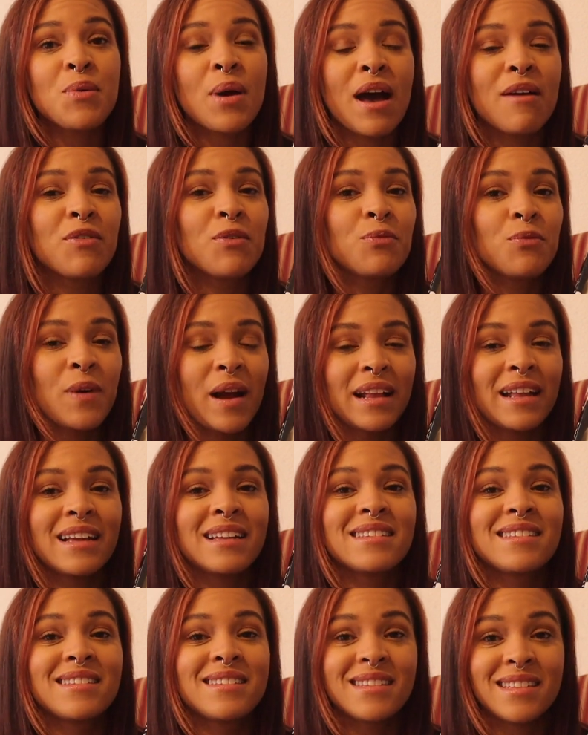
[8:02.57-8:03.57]
haven't read
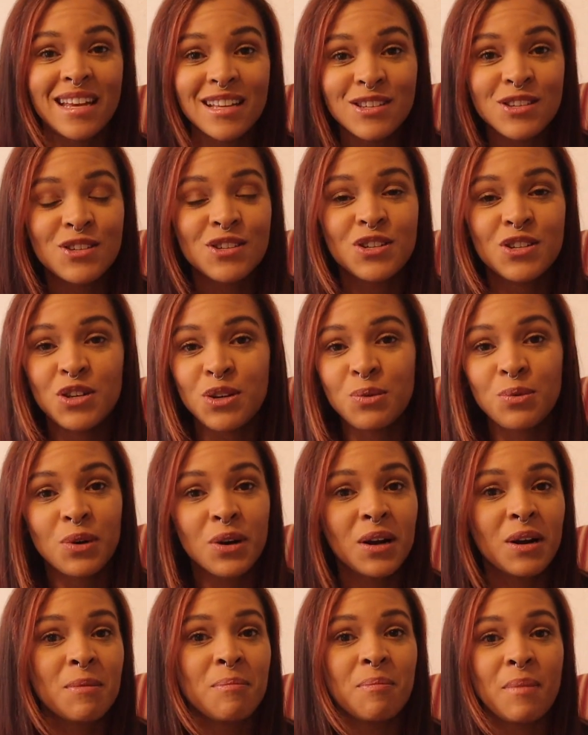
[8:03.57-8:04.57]
it since you were